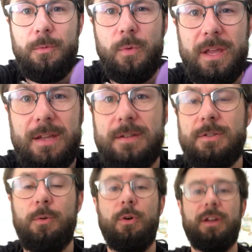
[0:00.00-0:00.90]
the wind
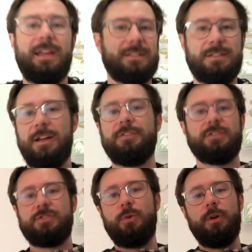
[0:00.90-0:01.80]
or get stuck in the
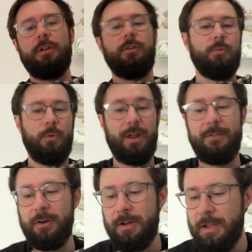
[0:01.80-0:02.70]
soil or
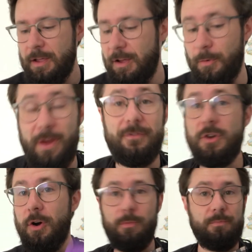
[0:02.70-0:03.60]
whatever. We have
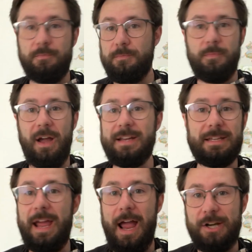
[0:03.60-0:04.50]
no
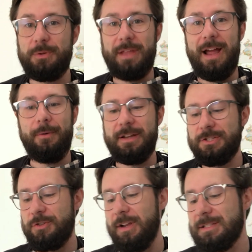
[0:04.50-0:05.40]
idea actually how it
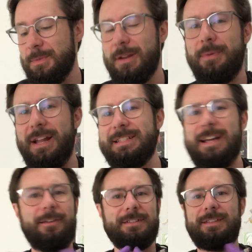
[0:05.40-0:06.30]
gets transmitted, but I
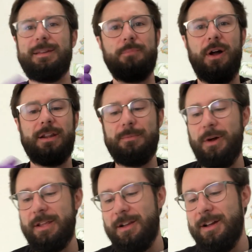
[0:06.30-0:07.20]
doubt it's like
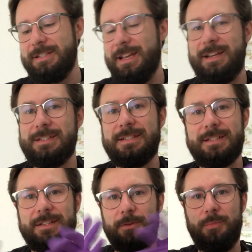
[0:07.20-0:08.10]
body-to-body contact because these
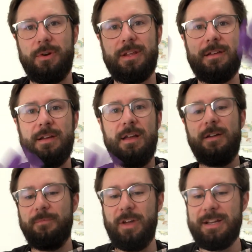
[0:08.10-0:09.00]
things are pretty
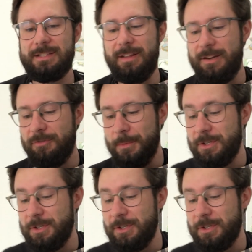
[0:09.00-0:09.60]
isolated from